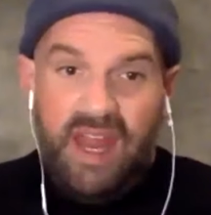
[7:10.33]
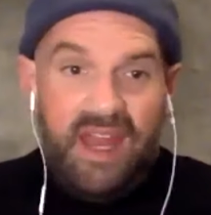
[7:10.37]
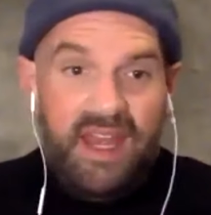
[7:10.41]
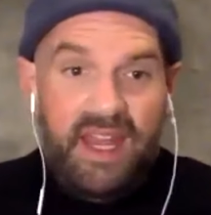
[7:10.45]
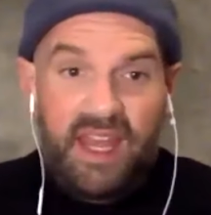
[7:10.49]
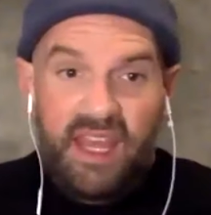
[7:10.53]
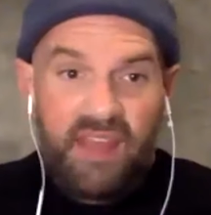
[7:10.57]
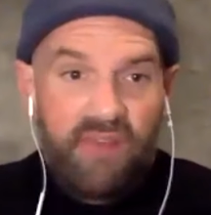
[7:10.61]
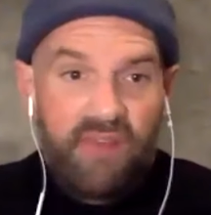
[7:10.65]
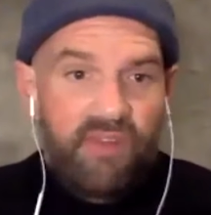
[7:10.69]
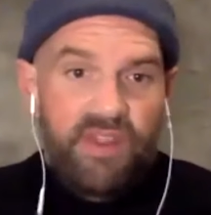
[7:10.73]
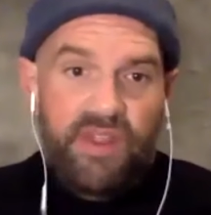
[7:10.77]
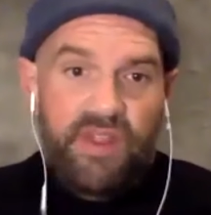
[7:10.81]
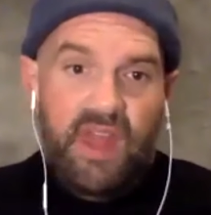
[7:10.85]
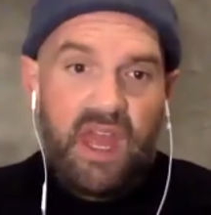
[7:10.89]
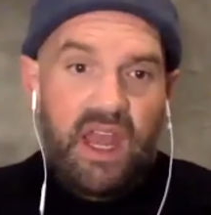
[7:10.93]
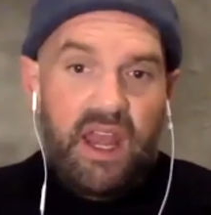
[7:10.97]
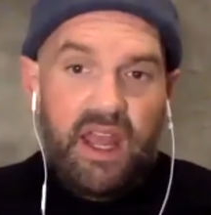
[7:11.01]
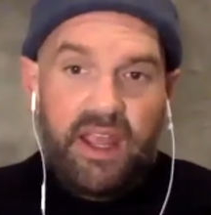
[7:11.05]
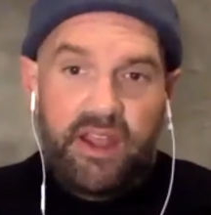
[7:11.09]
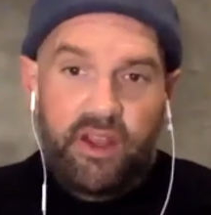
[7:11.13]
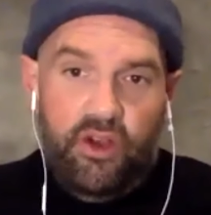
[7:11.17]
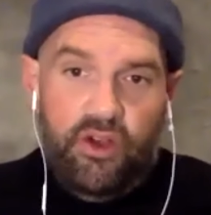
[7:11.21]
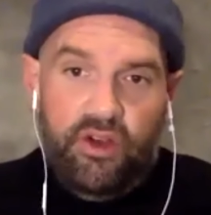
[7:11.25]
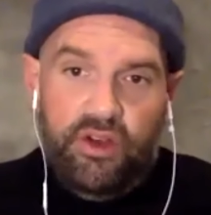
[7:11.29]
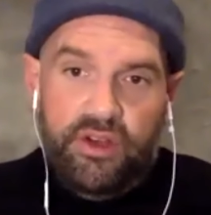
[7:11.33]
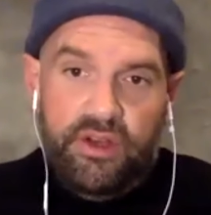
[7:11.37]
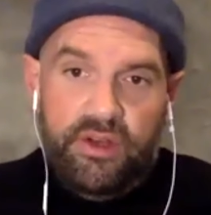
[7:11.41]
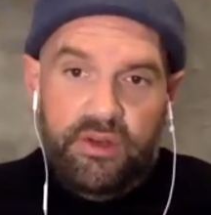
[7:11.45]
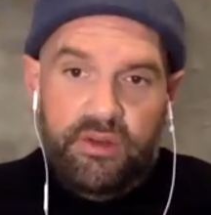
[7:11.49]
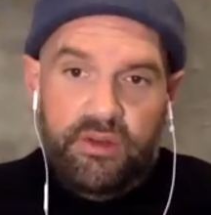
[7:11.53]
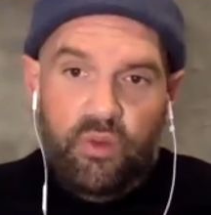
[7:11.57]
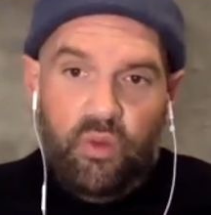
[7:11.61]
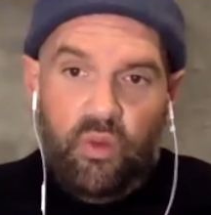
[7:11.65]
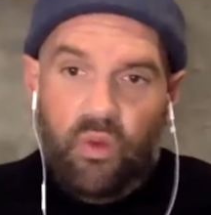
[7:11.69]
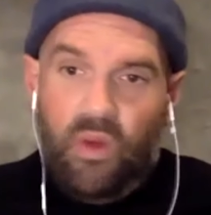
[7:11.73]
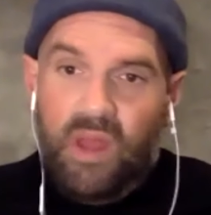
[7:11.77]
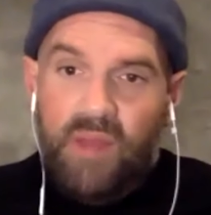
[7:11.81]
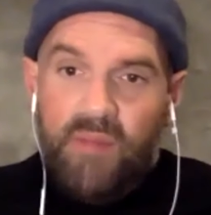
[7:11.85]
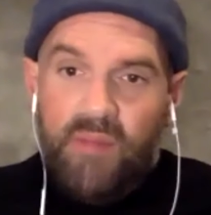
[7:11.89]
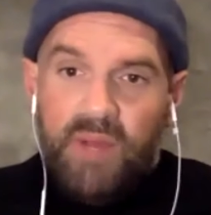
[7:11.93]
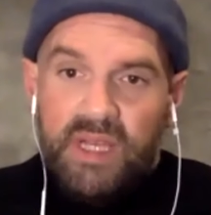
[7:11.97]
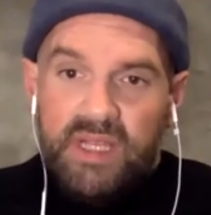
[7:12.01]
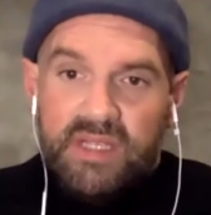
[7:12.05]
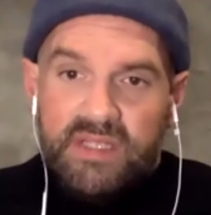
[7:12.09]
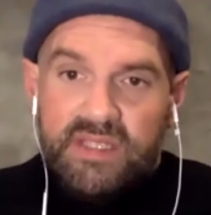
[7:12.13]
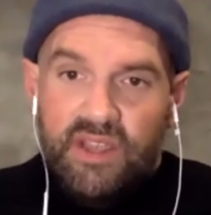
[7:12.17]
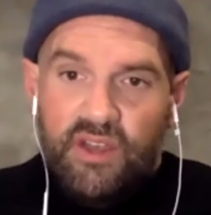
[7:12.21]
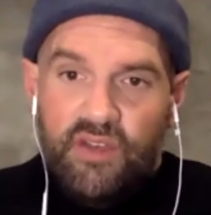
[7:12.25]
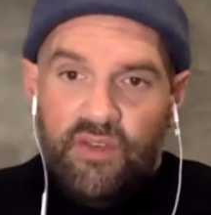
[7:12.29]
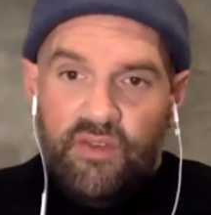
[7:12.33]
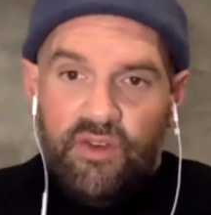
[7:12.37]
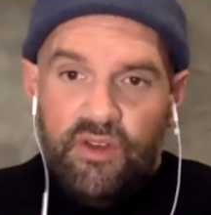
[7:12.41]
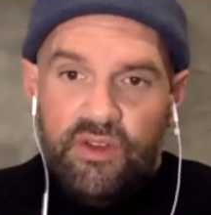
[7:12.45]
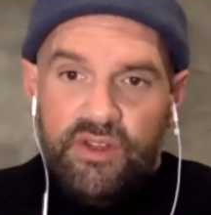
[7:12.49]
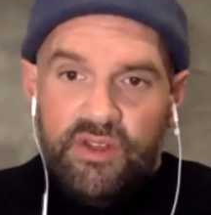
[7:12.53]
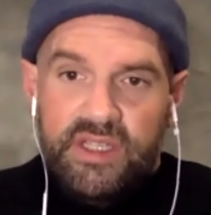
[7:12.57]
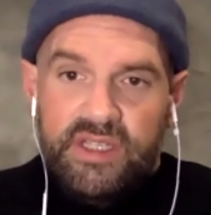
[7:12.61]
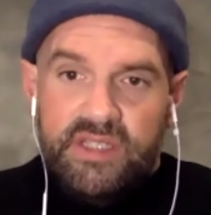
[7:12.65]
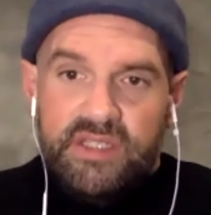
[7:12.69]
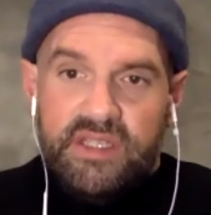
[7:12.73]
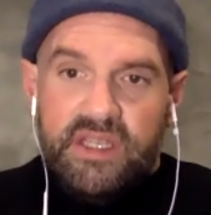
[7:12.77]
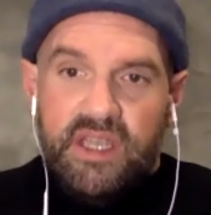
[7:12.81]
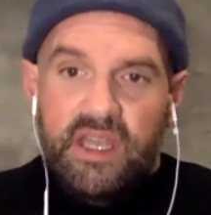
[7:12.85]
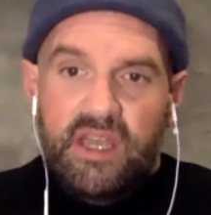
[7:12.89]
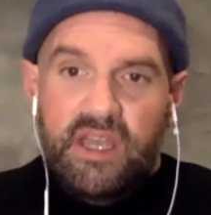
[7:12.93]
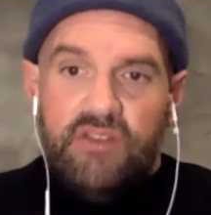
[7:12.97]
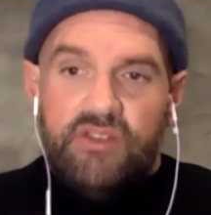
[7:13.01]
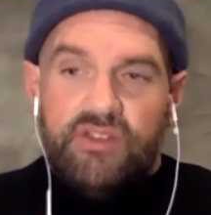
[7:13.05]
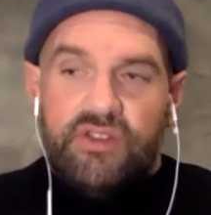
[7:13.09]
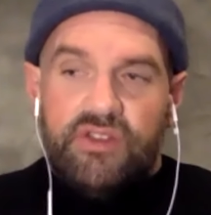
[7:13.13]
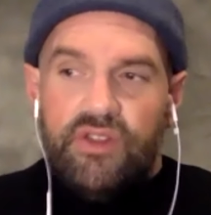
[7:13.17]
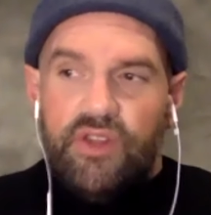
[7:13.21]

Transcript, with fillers: And even then, I couldn't weigh myself on these scales.